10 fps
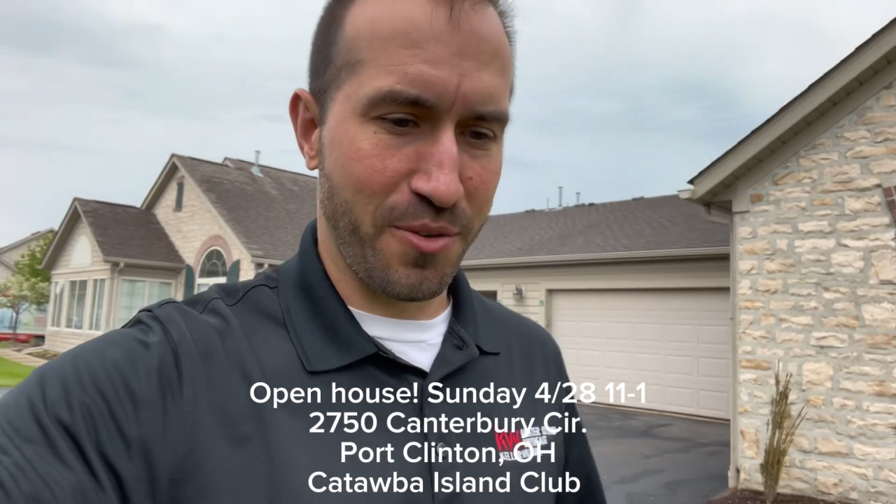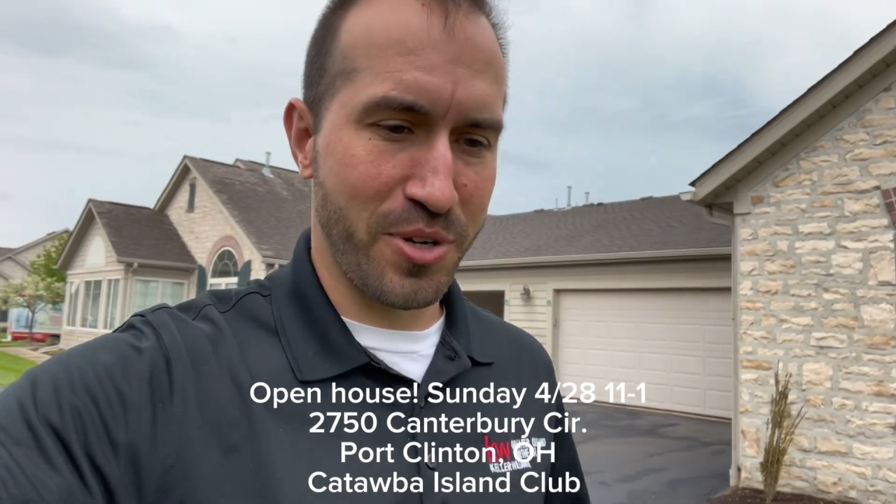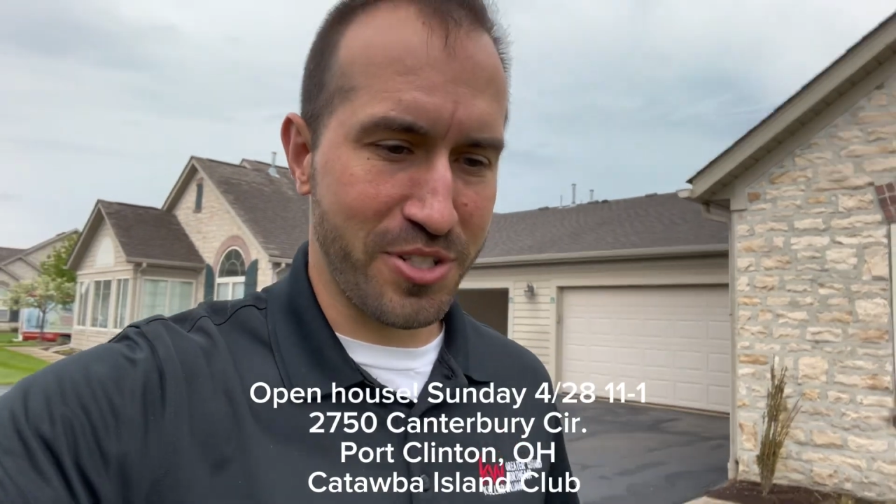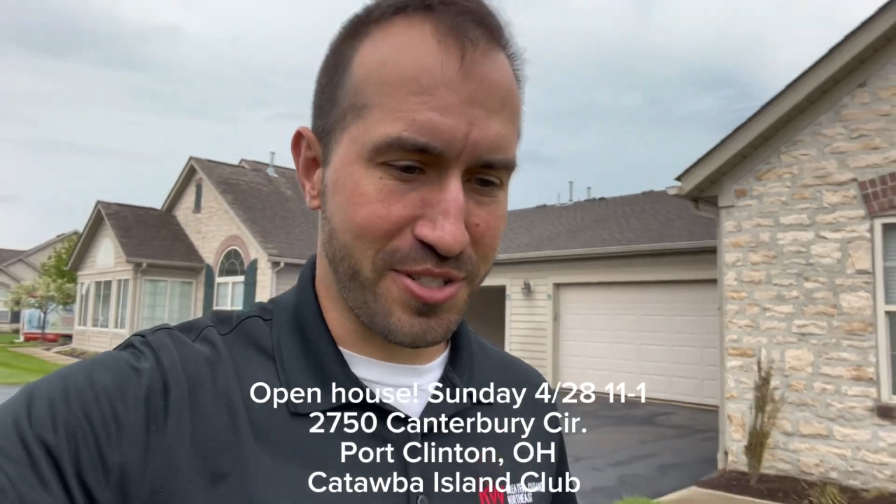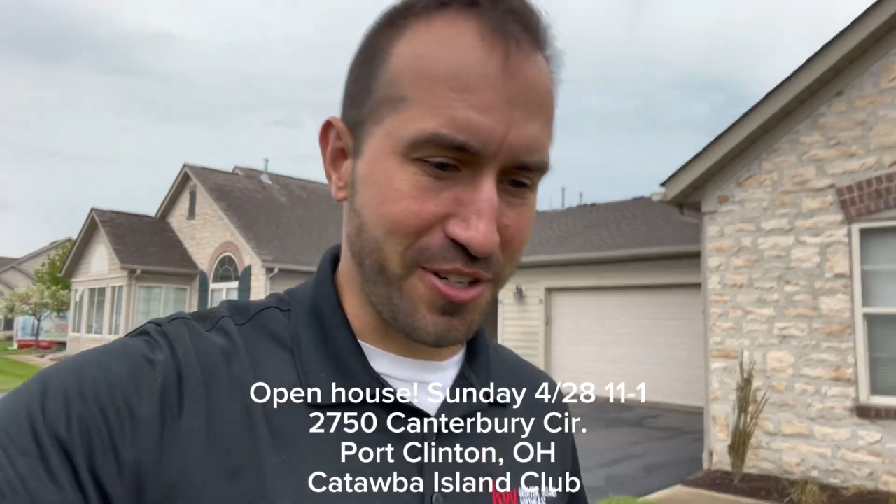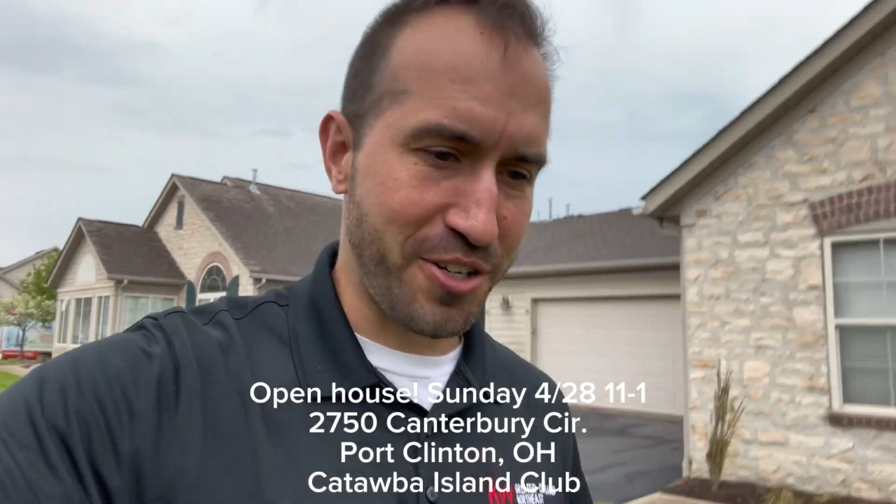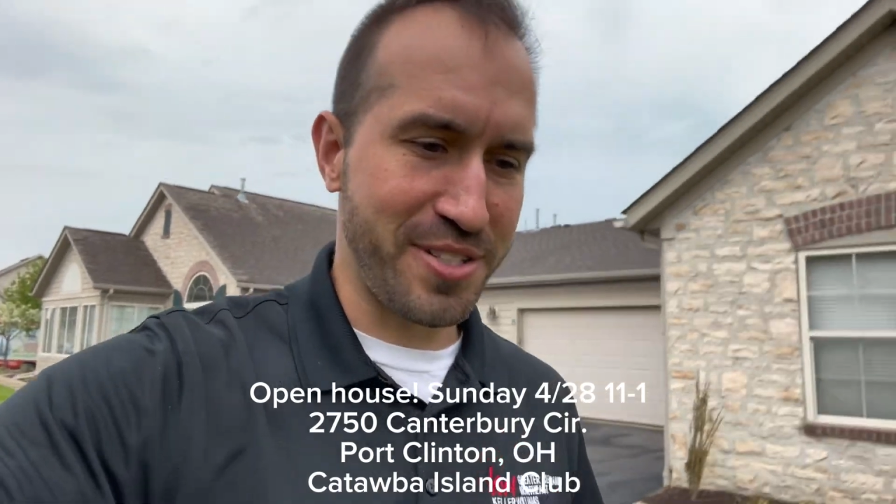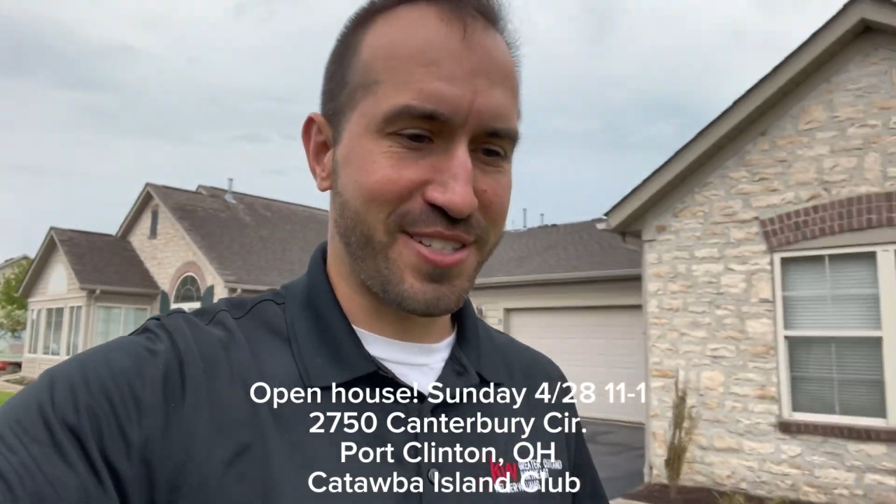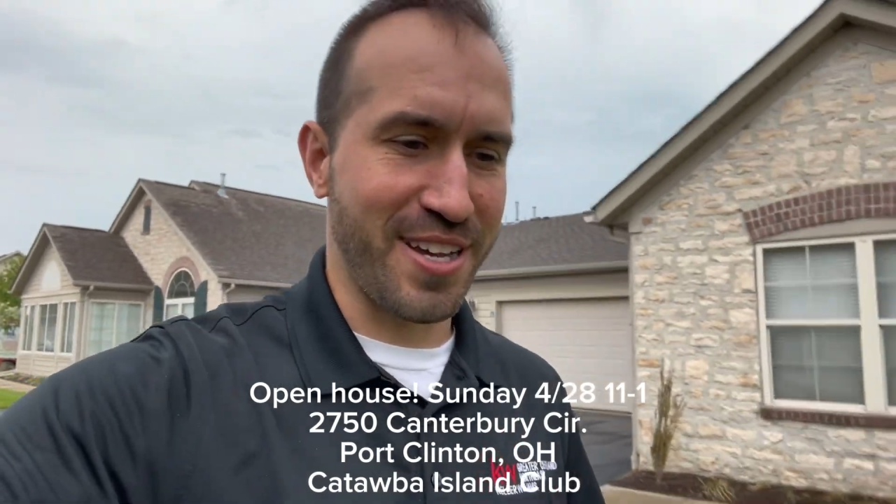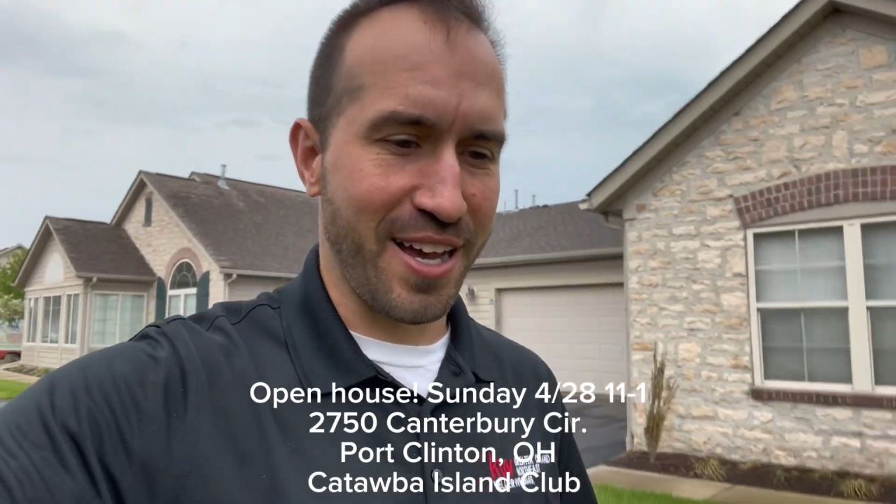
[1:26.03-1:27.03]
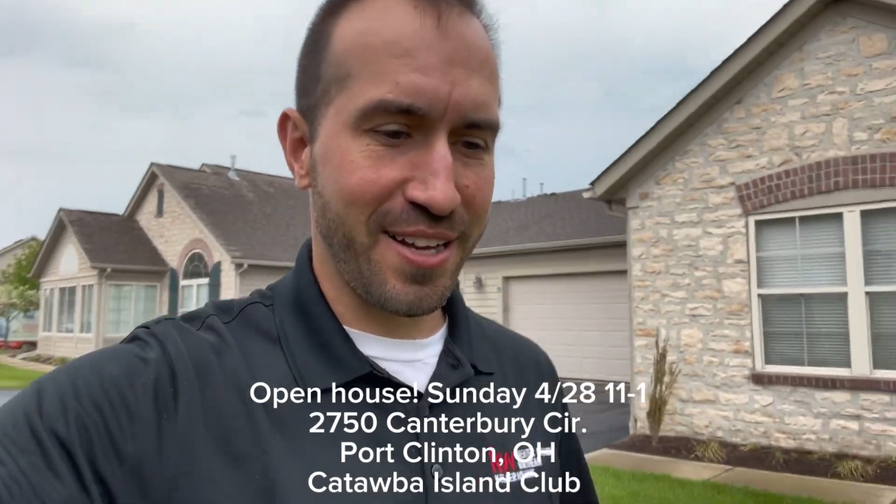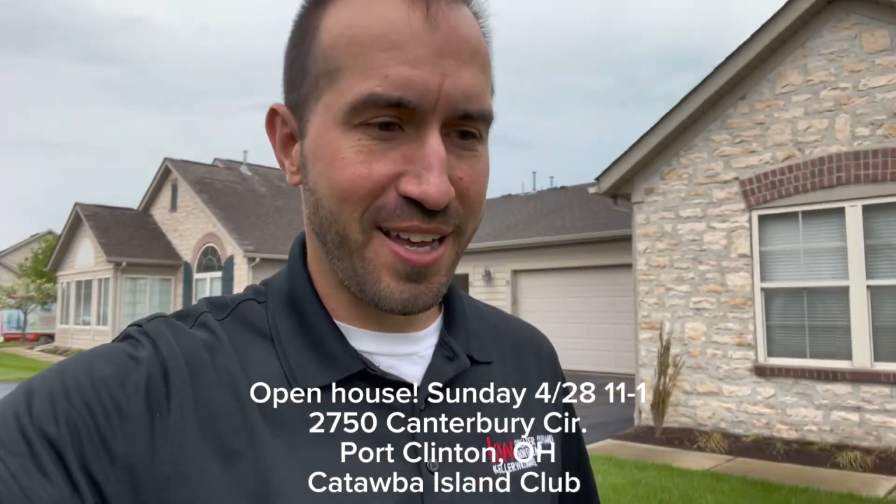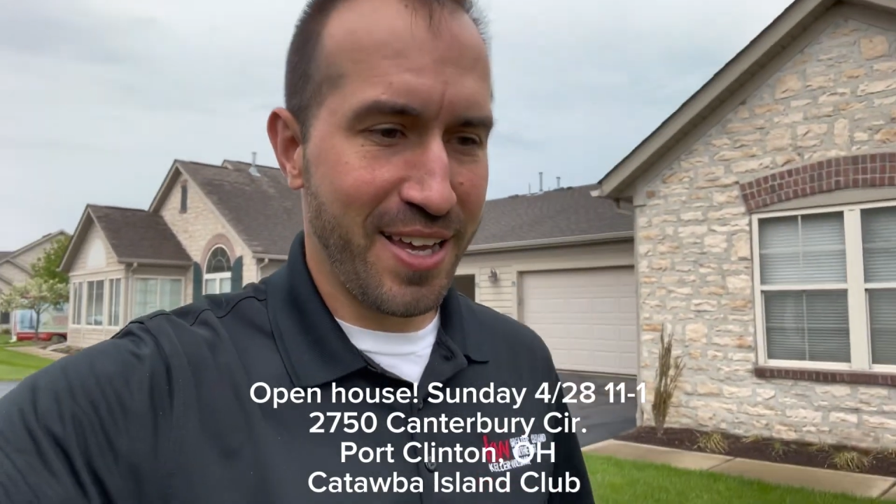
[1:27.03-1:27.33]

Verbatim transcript: which is a good sign.